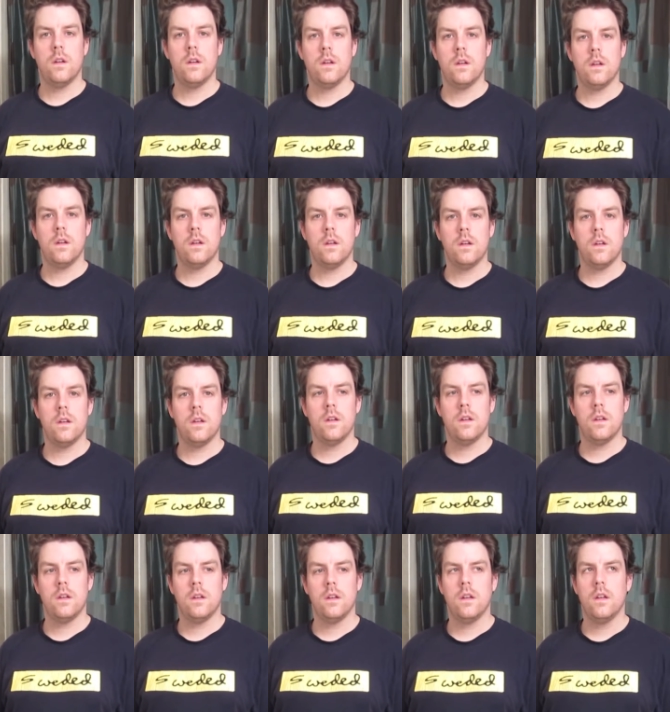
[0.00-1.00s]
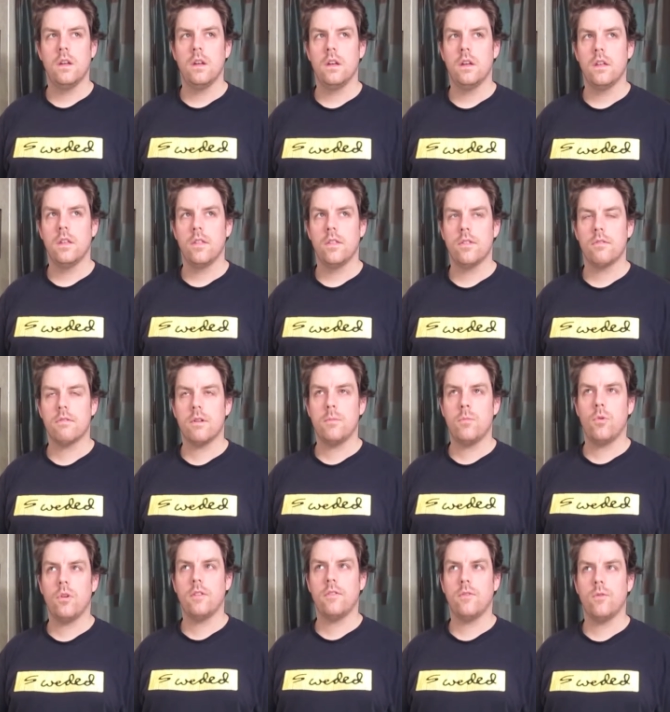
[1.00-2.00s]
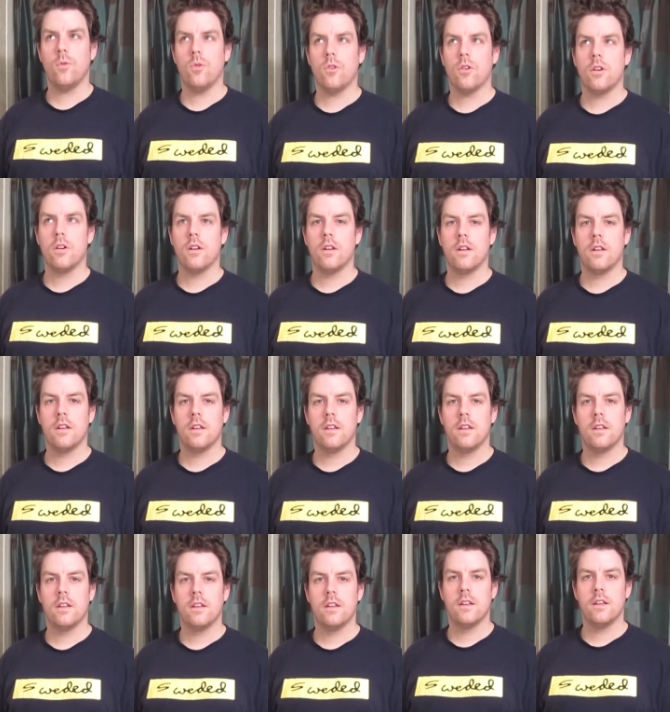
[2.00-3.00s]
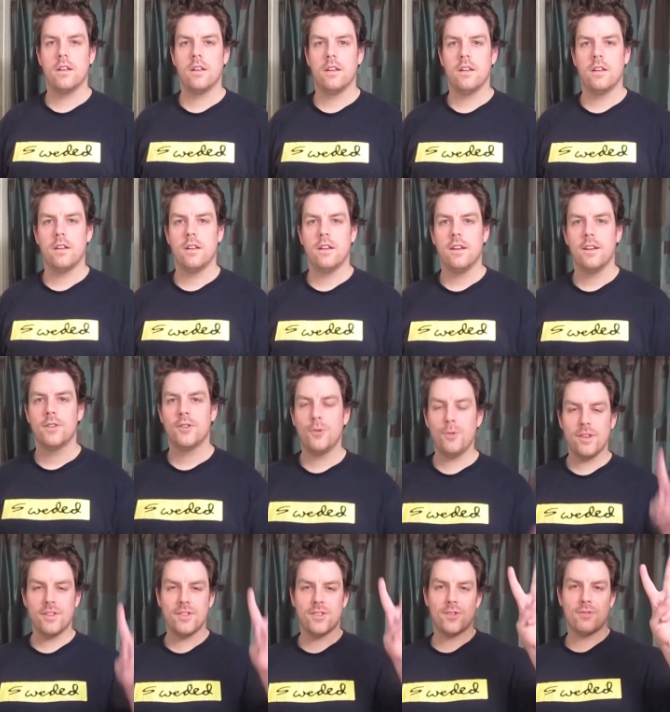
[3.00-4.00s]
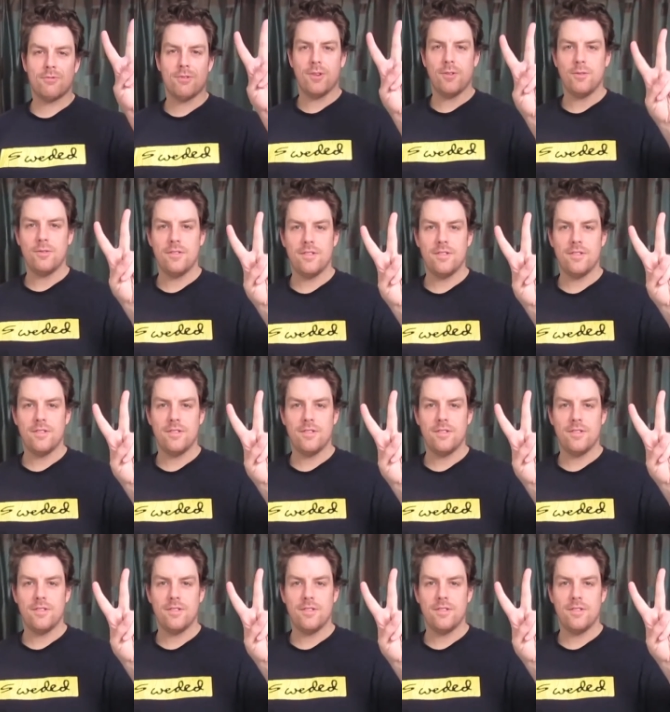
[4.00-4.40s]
So what is that? 3.4. 2 weeks in a row.